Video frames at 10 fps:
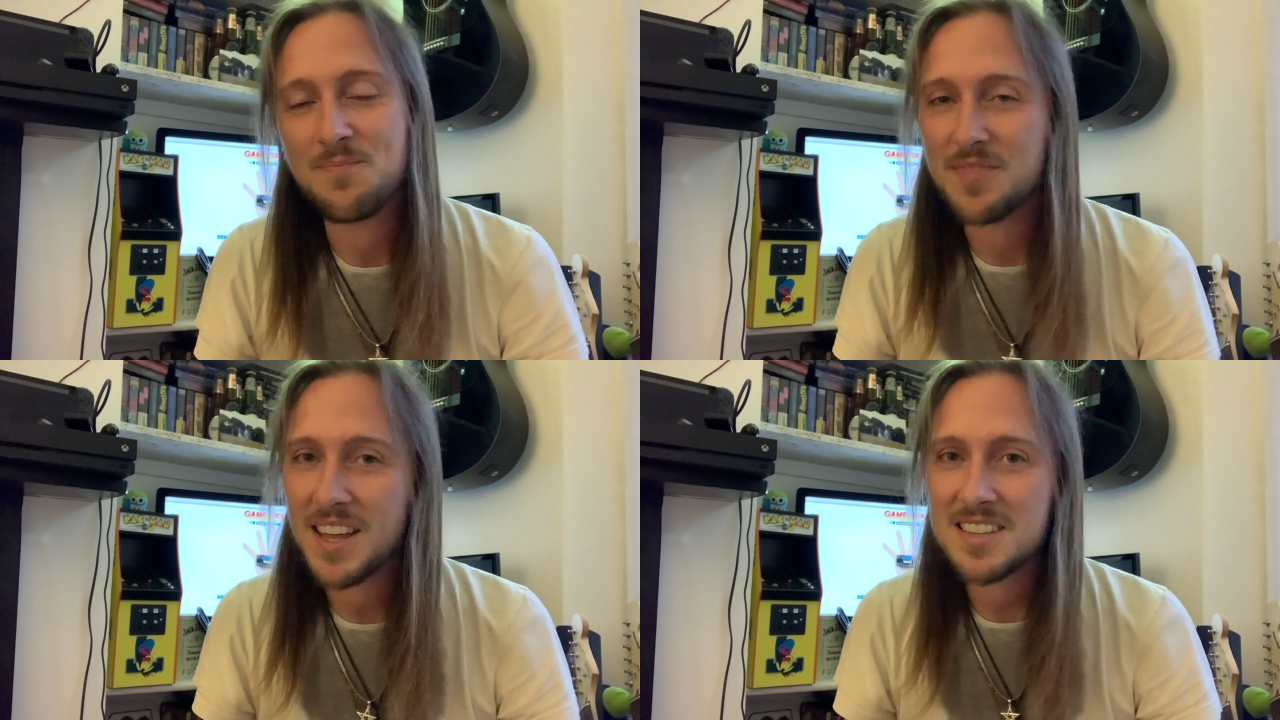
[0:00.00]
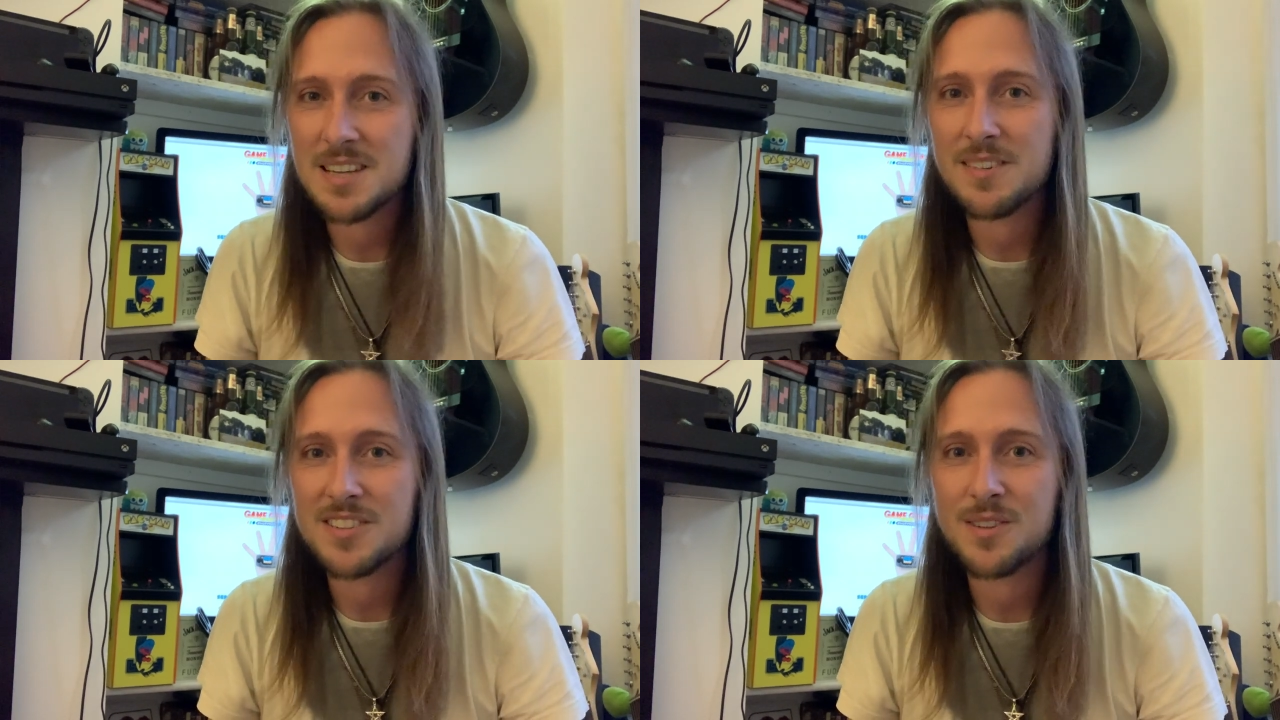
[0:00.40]
Thanks so
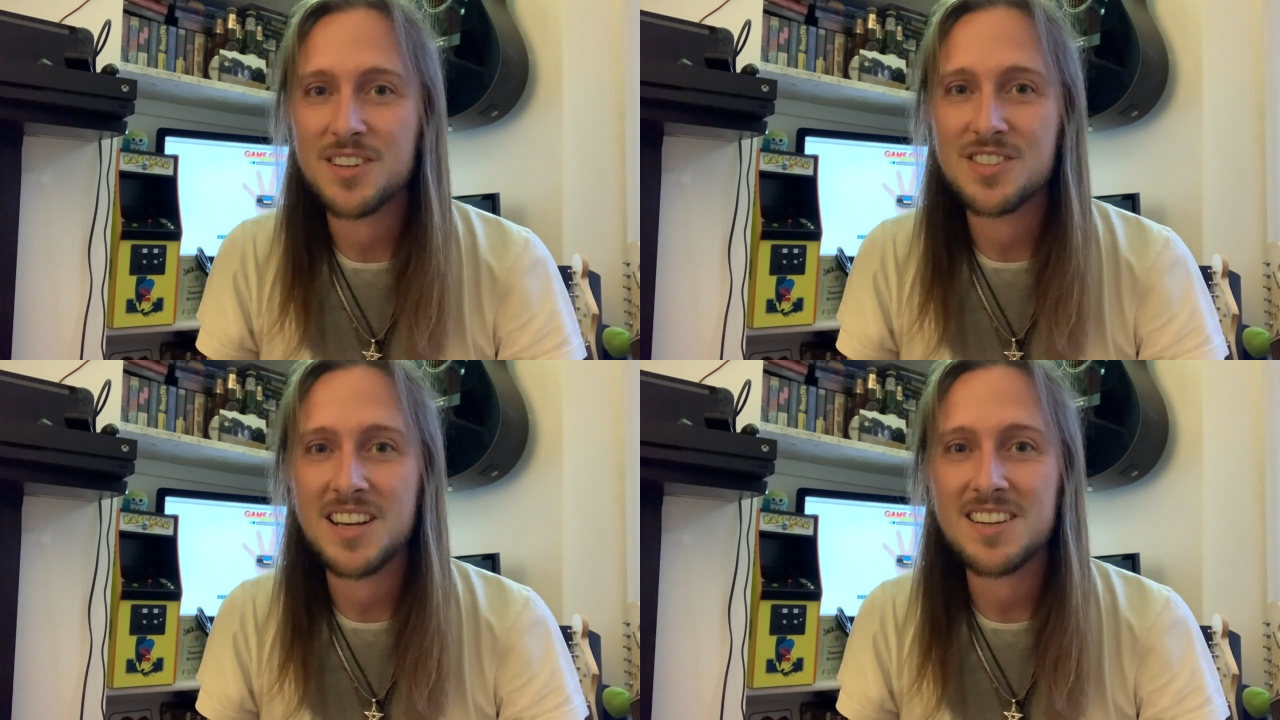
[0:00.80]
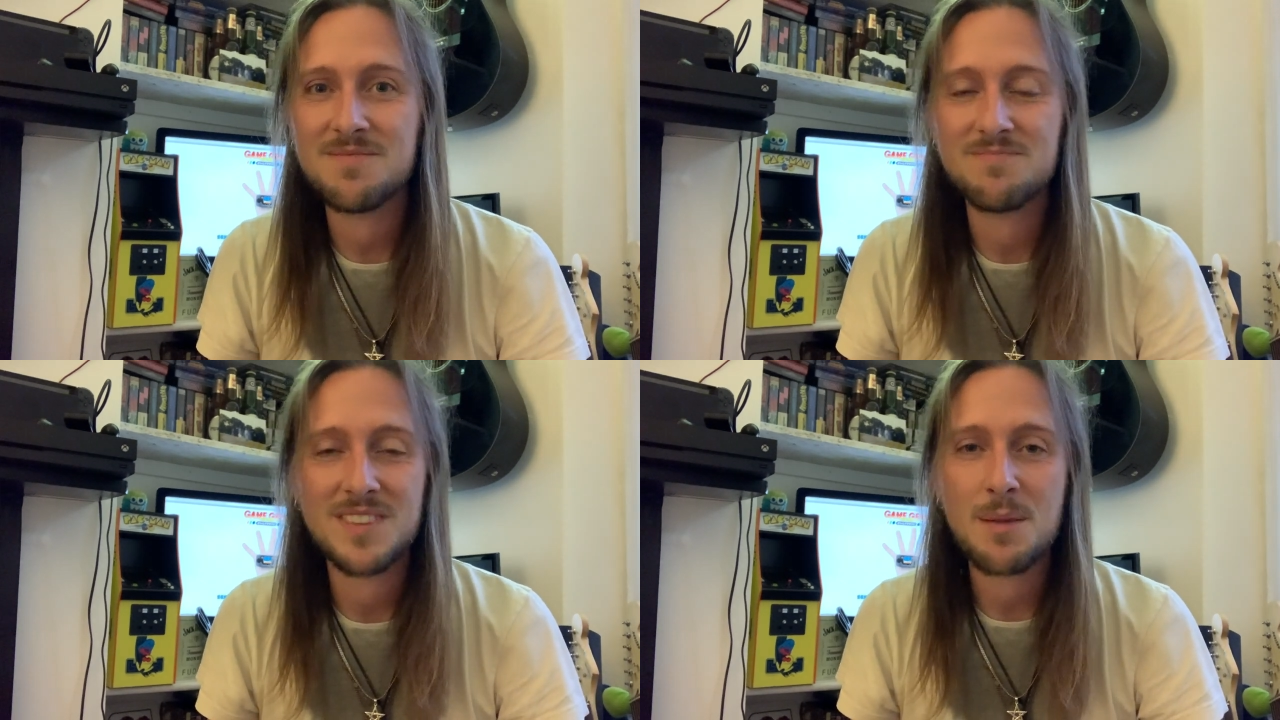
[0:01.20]
much for watching.
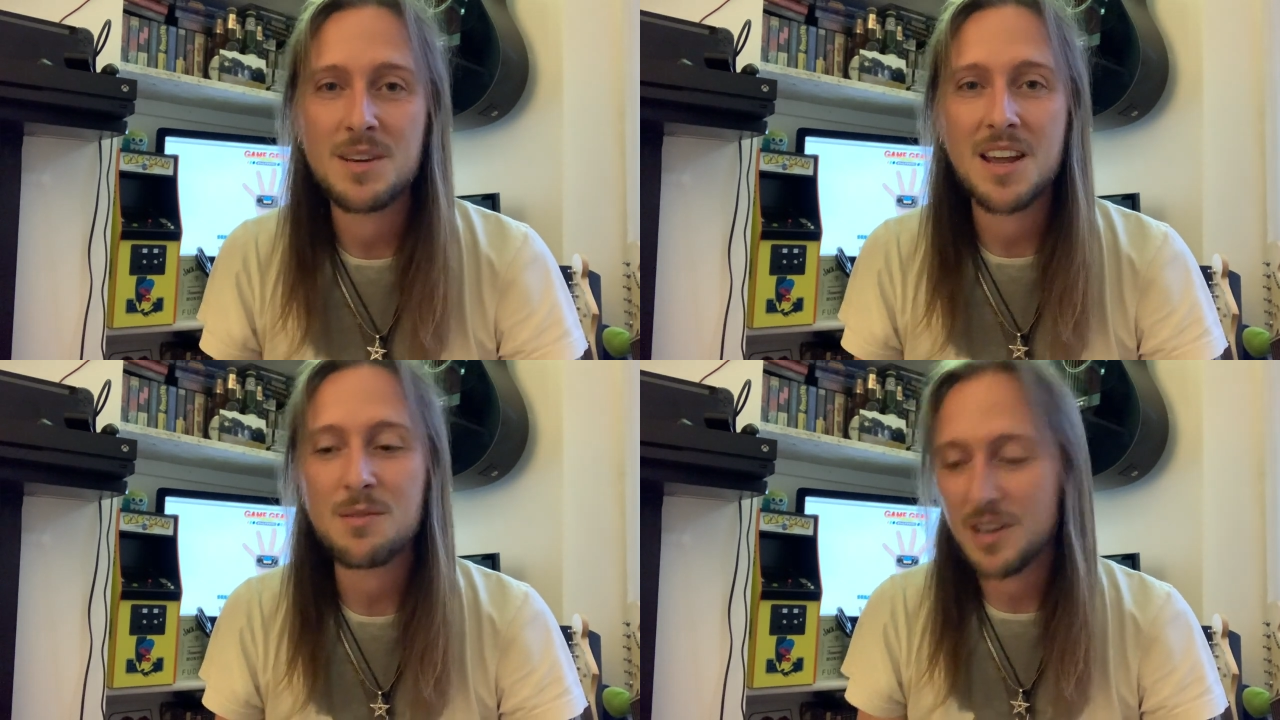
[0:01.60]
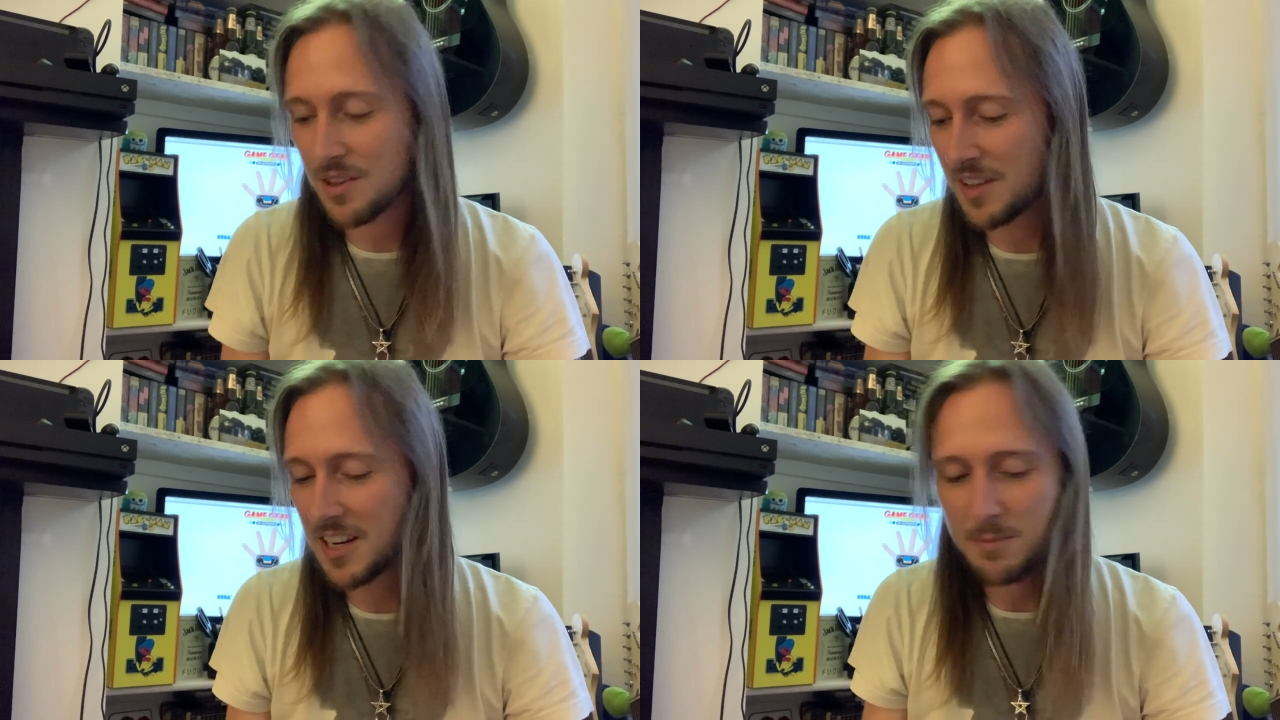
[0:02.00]
Let me know what you
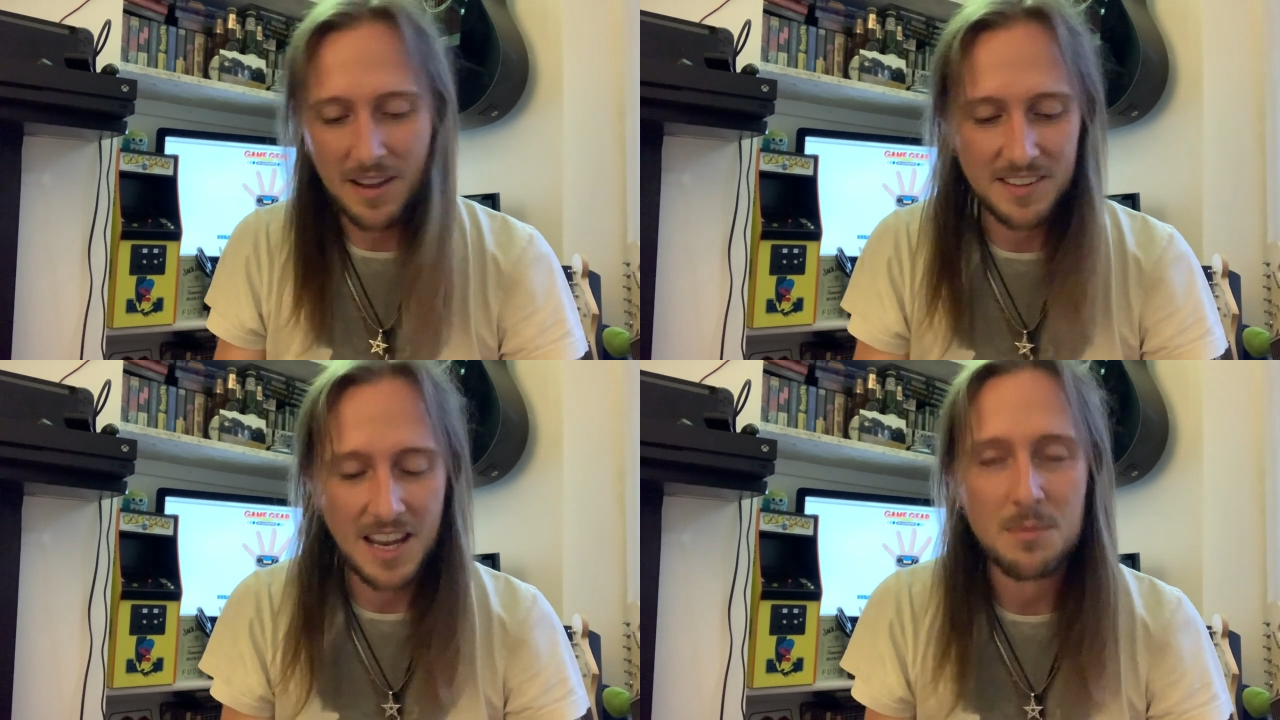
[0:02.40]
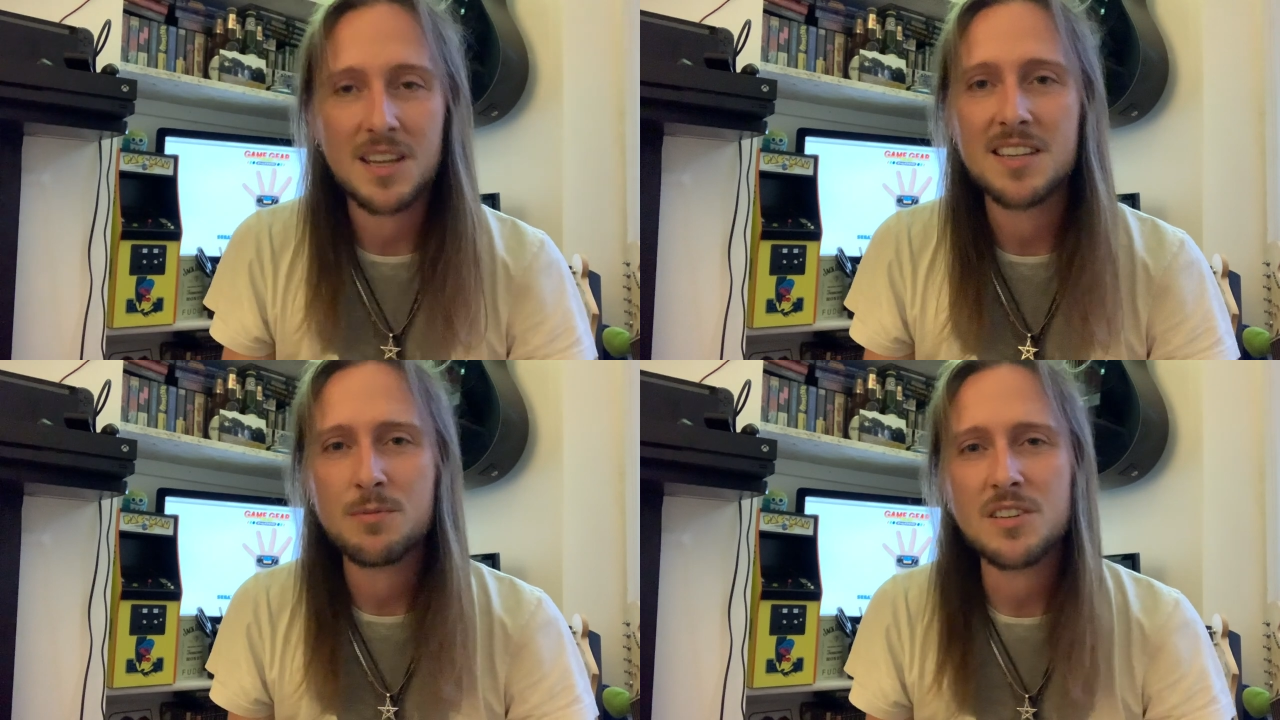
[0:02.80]
think about the Game Gears.